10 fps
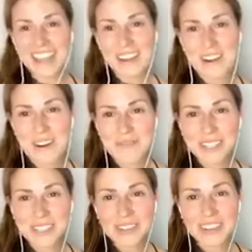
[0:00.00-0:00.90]
a
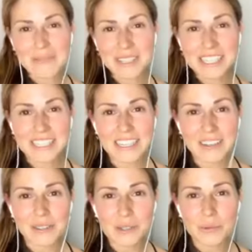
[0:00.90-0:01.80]
comment, so let me
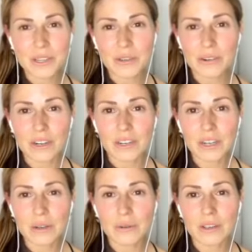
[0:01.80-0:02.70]
see. So when you are
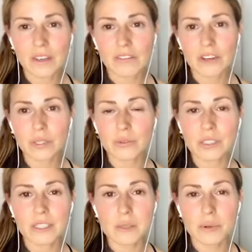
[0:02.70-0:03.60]
new, if you're
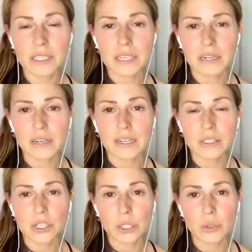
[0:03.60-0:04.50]
doing this part-time in
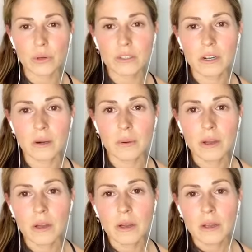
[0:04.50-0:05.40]
addition to a job,
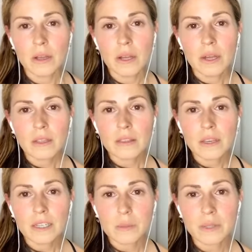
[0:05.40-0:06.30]

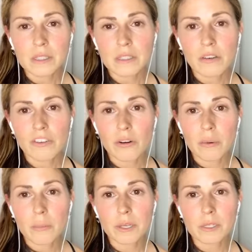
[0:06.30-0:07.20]
the expenses of your
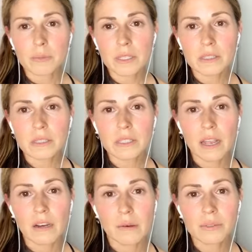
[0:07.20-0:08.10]
home-based business
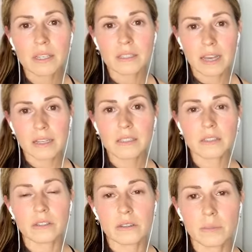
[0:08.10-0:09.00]
can offset
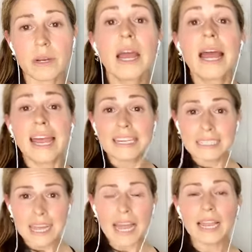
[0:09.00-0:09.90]
taxes on the
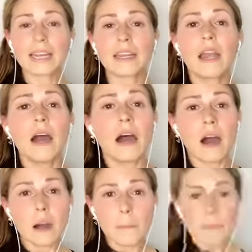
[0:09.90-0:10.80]
exactly.
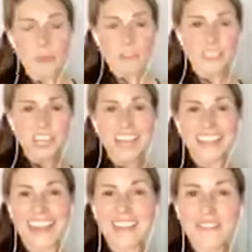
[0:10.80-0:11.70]
Jay,
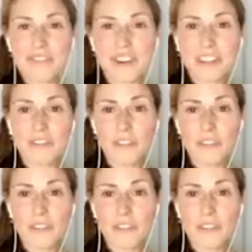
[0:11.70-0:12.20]
thank you for